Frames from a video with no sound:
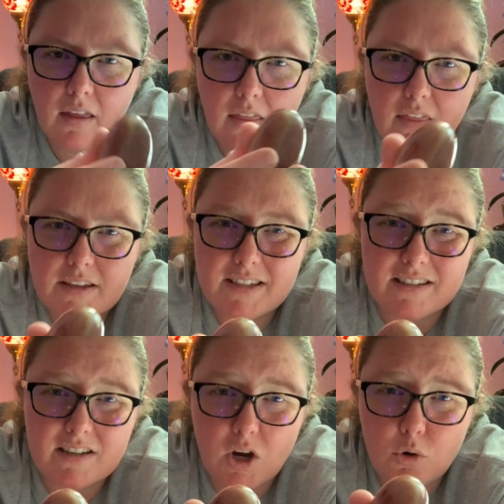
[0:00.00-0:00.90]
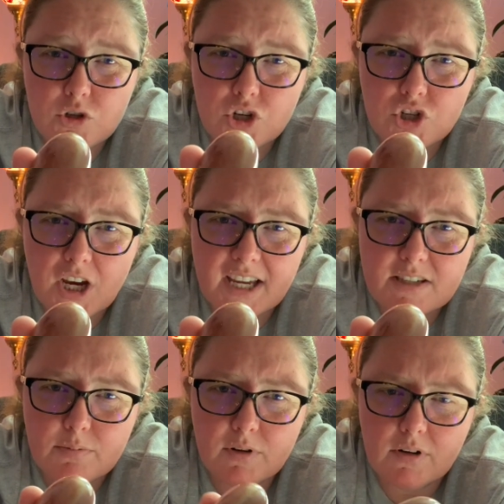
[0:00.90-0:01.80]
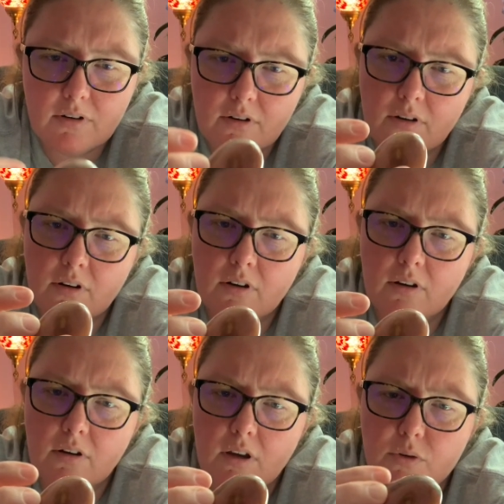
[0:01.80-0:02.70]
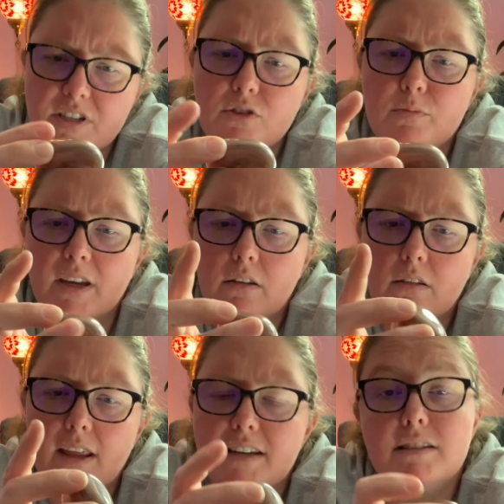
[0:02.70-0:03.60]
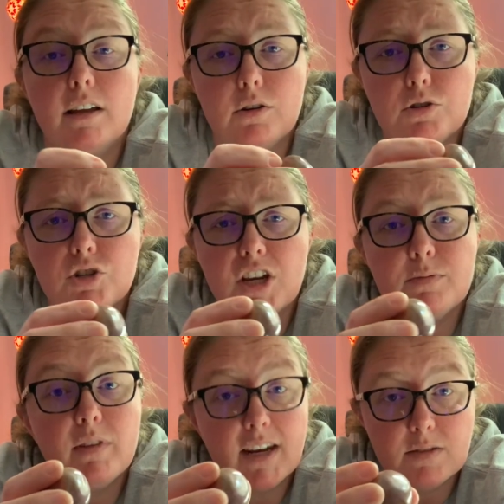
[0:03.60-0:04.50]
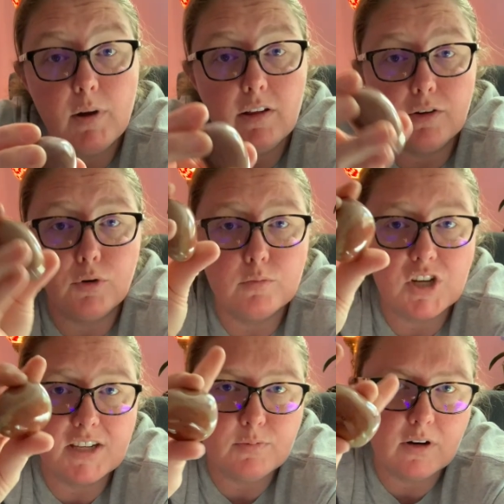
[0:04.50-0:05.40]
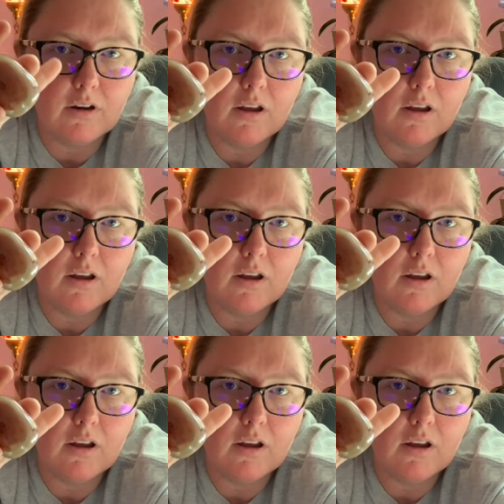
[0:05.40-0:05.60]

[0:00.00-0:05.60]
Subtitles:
This is ocean Jasper. Oh, excuse me. That is not ocean Jasper. That is polychrome Jasper.